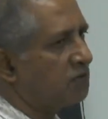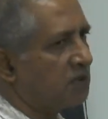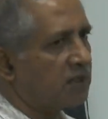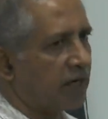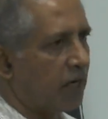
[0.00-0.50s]
for
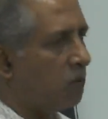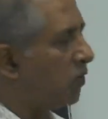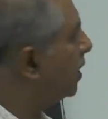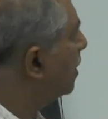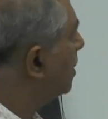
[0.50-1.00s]
the second
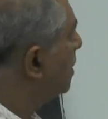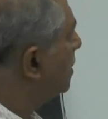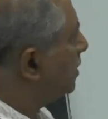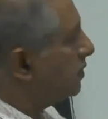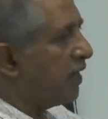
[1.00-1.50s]
one,
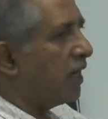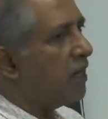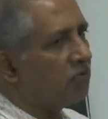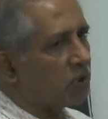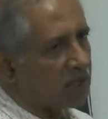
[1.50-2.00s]
they
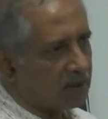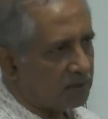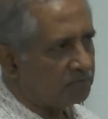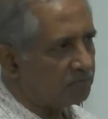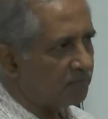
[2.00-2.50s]
leave together,
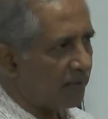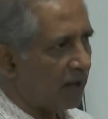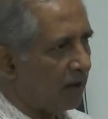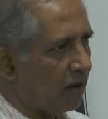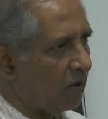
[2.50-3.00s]

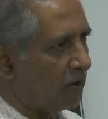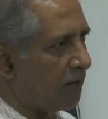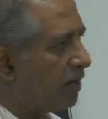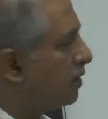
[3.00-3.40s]
okay?